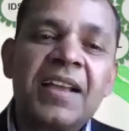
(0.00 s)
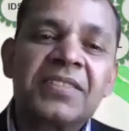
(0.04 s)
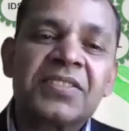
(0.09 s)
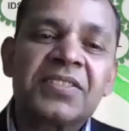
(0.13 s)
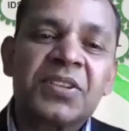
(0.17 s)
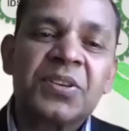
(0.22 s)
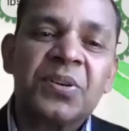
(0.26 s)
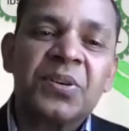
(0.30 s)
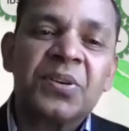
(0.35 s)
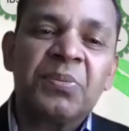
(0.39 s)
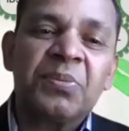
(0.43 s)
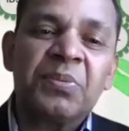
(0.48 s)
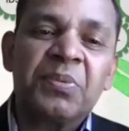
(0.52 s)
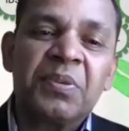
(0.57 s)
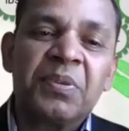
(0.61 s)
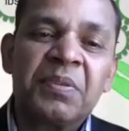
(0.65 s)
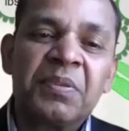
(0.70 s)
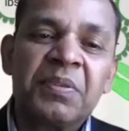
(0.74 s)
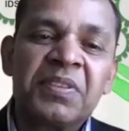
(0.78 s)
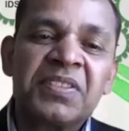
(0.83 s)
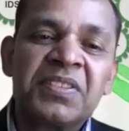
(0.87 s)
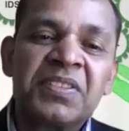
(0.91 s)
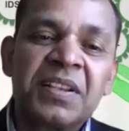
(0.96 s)
so
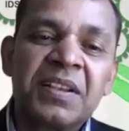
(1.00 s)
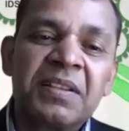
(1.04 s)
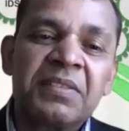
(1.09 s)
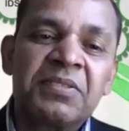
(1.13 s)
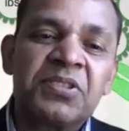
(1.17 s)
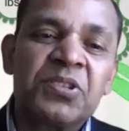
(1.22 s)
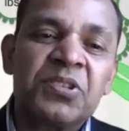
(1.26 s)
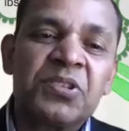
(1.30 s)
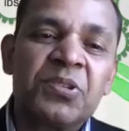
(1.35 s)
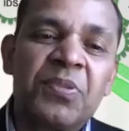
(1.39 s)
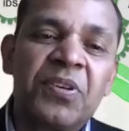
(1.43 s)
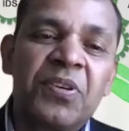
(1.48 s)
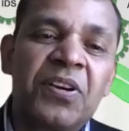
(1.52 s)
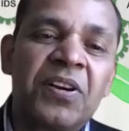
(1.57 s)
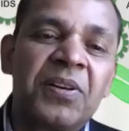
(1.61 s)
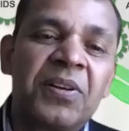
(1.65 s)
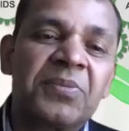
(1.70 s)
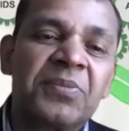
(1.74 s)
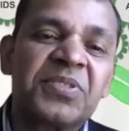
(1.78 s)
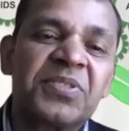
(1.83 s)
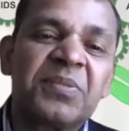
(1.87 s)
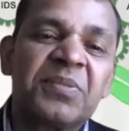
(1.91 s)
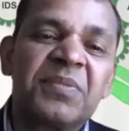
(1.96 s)
you brought
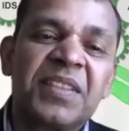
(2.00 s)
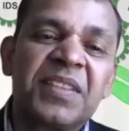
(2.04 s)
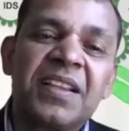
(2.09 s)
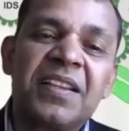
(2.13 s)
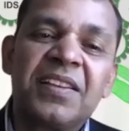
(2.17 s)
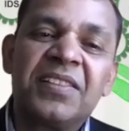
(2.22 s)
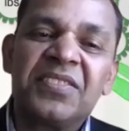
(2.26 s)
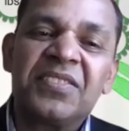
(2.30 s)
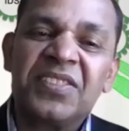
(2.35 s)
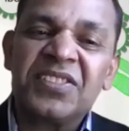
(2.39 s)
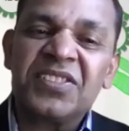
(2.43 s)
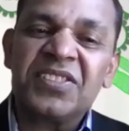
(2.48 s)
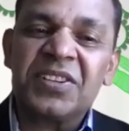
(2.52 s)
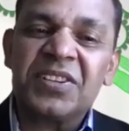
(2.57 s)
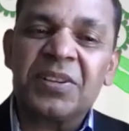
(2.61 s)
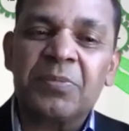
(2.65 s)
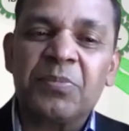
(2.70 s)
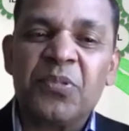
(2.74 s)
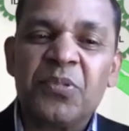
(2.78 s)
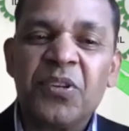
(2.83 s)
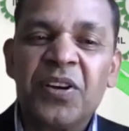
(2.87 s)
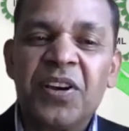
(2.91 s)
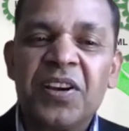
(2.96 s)
up something
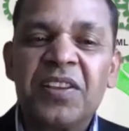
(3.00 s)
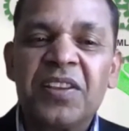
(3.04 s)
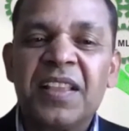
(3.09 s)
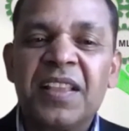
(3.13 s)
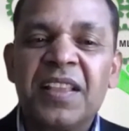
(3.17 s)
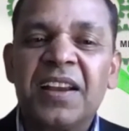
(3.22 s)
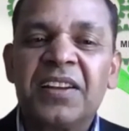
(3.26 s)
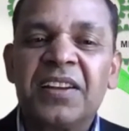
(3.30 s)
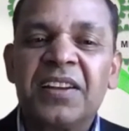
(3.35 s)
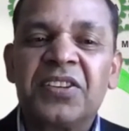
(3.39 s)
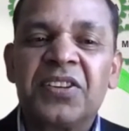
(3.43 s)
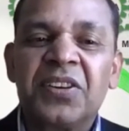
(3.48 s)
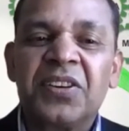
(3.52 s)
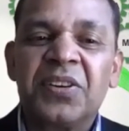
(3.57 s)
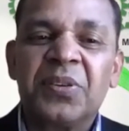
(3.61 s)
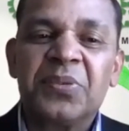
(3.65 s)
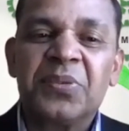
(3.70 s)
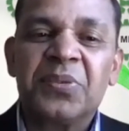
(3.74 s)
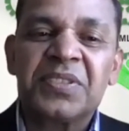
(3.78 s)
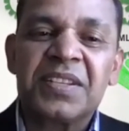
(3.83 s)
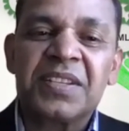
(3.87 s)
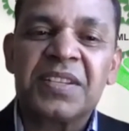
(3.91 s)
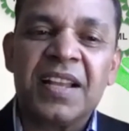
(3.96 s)
interesting point that,
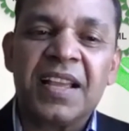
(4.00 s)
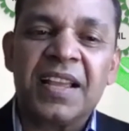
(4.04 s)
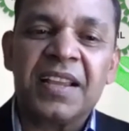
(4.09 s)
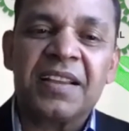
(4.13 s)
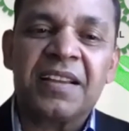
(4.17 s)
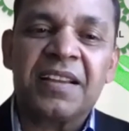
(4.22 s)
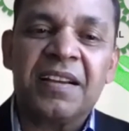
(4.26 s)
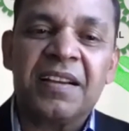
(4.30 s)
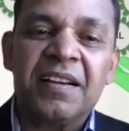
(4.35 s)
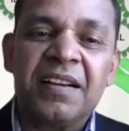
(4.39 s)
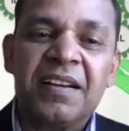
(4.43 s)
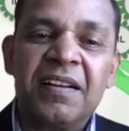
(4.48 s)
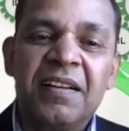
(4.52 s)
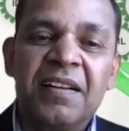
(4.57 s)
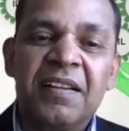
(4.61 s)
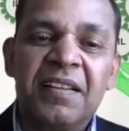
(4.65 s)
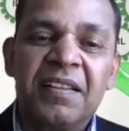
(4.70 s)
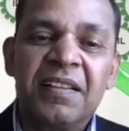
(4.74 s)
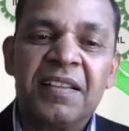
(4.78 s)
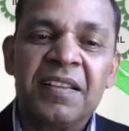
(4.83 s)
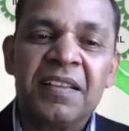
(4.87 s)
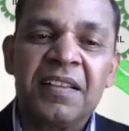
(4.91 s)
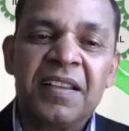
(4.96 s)
it's
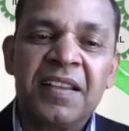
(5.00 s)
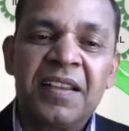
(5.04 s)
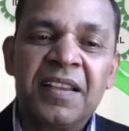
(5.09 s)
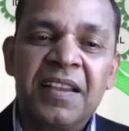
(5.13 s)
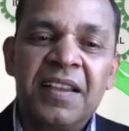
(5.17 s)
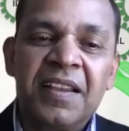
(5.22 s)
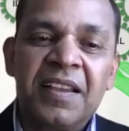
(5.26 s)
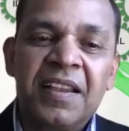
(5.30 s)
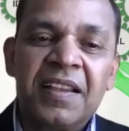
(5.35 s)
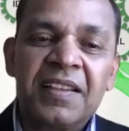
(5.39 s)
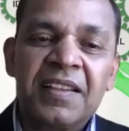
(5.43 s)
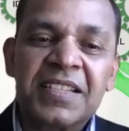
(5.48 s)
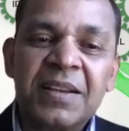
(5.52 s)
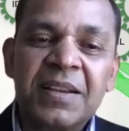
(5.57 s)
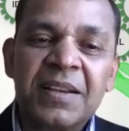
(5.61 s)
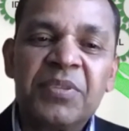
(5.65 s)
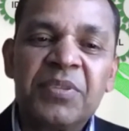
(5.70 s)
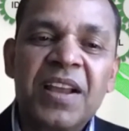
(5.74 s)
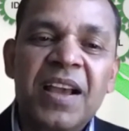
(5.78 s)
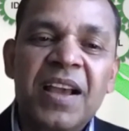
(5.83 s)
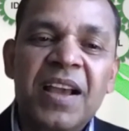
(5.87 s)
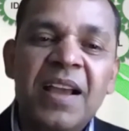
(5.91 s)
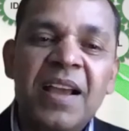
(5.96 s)

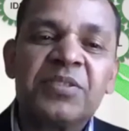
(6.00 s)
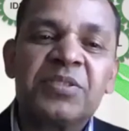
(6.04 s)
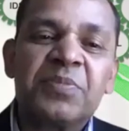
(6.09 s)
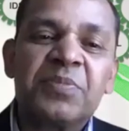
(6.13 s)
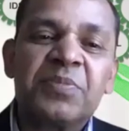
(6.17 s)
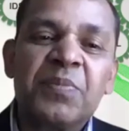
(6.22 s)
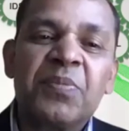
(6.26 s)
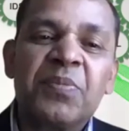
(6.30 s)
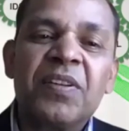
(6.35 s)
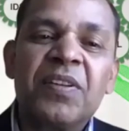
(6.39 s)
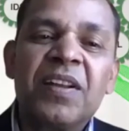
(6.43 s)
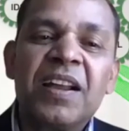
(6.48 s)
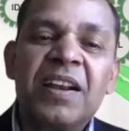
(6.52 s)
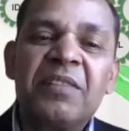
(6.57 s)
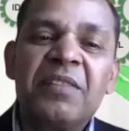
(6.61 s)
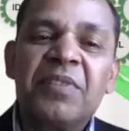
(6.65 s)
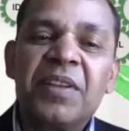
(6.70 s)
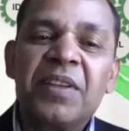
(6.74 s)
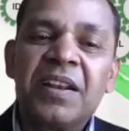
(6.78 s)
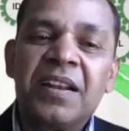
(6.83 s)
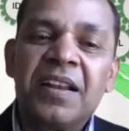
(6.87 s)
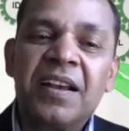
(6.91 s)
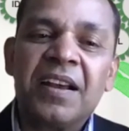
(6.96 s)
sometimes people are
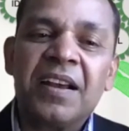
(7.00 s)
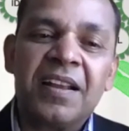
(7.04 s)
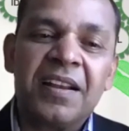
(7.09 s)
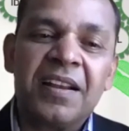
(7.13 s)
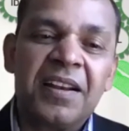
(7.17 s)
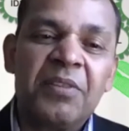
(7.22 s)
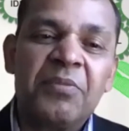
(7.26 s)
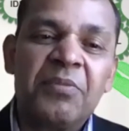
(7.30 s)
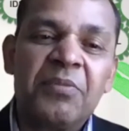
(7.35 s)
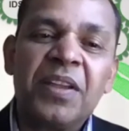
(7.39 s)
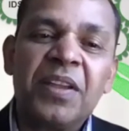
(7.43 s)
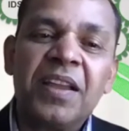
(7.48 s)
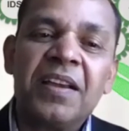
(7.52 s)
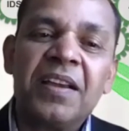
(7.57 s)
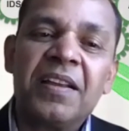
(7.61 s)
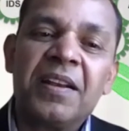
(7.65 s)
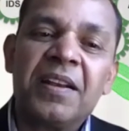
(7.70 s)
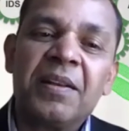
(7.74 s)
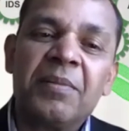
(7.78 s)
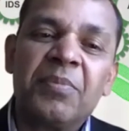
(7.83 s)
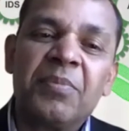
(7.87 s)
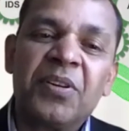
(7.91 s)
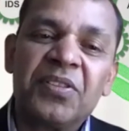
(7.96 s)
even
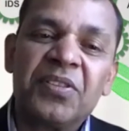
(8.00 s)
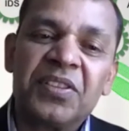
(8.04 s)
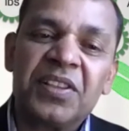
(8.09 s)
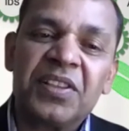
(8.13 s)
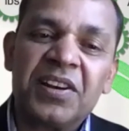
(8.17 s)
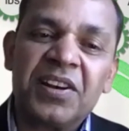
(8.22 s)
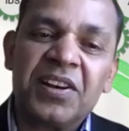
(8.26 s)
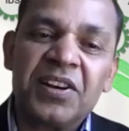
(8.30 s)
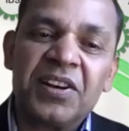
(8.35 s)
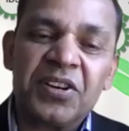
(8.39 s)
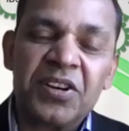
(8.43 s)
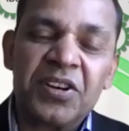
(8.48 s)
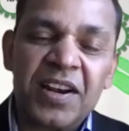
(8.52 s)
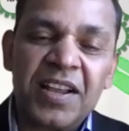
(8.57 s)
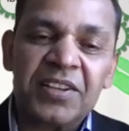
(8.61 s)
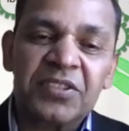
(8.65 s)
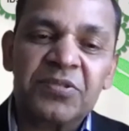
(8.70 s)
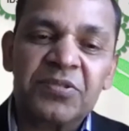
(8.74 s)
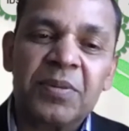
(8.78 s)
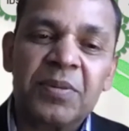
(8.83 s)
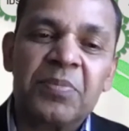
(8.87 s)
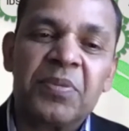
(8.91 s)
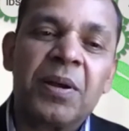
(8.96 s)
unaware about their
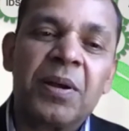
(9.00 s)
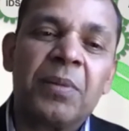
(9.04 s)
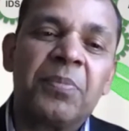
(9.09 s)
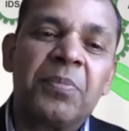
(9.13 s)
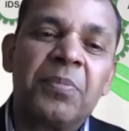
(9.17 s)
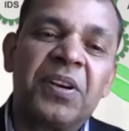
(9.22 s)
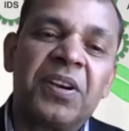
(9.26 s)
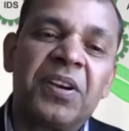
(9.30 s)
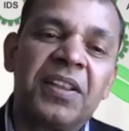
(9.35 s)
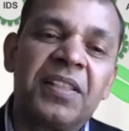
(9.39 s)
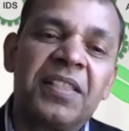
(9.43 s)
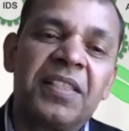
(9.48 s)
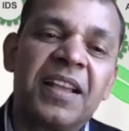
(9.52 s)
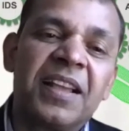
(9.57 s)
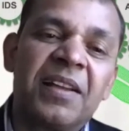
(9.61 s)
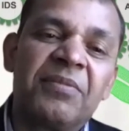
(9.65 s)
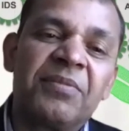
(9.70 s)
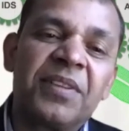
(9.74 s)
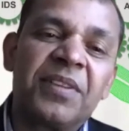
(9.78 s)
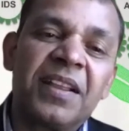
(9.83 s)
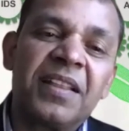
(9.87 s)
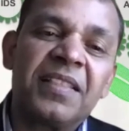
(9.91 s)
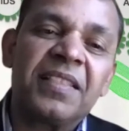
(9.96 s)
intellectual property
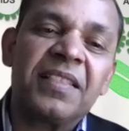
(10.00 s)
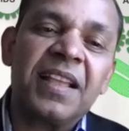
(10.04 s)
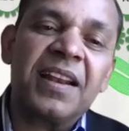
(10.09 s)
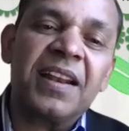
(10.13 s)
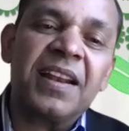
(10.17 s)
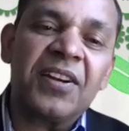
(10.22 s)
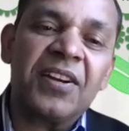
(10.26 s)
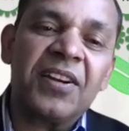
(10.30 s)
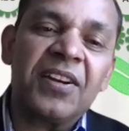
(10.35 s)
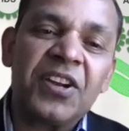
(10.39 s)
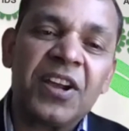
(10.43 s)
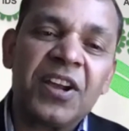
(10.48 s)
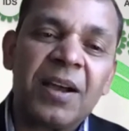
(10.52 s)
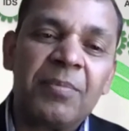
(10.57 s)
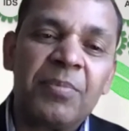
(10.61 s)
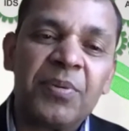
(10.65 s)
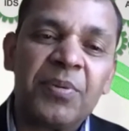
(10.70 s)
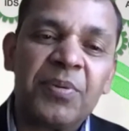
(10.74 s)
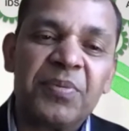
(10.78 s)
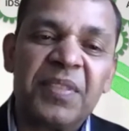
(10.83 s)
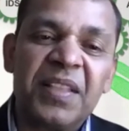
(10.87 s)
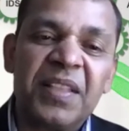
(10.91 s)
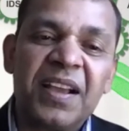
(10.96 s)
theft. And then on
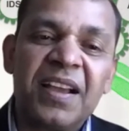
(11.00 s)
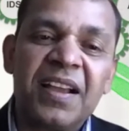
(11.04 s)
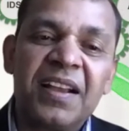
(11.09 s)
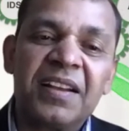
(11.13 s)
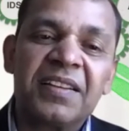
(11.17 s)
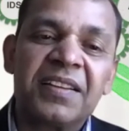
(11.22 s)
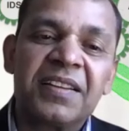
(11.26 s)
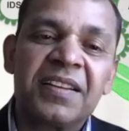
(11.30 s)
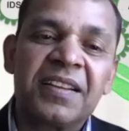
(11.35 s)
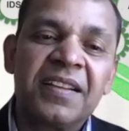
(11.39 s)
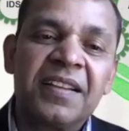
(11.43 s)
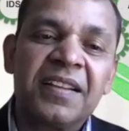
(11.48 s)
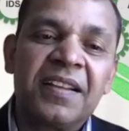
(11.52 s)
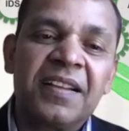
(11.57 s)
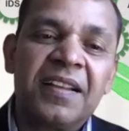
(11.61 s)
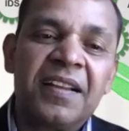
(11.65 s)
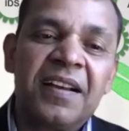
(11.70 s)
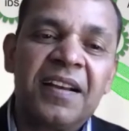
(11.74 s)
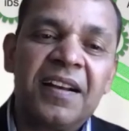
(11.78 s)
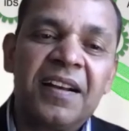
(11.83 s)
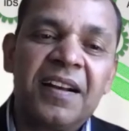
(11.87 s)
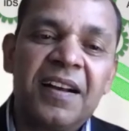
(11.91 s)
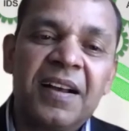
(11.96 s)
top of that,
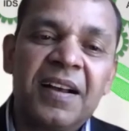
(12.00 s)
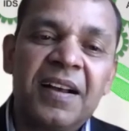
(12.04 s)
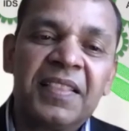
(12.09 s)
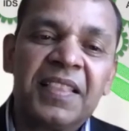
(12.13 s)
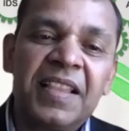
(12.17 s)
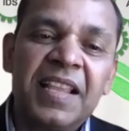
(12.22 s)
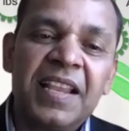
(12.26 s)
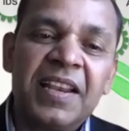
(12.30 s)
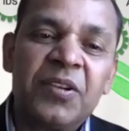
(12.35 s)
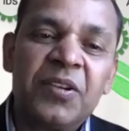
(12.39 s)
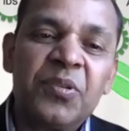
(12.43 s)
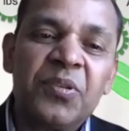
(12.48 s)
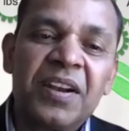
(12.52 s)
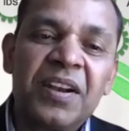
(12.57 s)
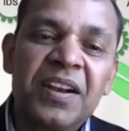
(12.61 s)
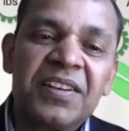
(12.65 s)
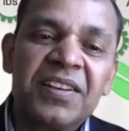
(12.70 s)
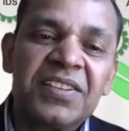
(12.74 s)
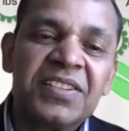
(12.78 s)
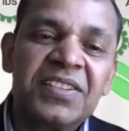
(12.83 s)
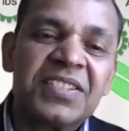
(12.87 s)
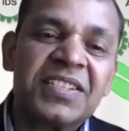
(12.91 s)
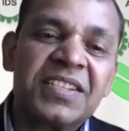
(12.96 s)
they don't
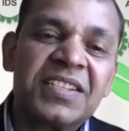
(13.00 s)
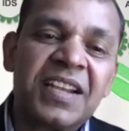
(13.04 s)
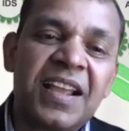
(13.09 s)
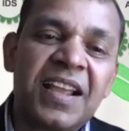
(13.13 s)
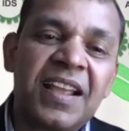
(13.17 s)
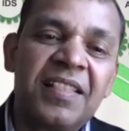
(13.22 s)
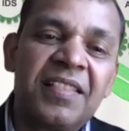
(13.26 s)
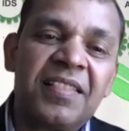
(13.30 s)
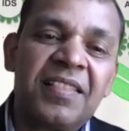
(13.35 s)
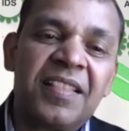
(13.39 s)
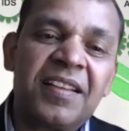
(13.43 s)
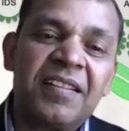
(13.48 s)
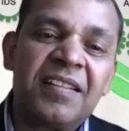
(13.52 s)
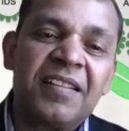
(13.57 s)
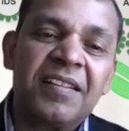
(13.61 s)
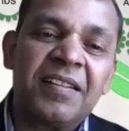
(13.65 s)
understand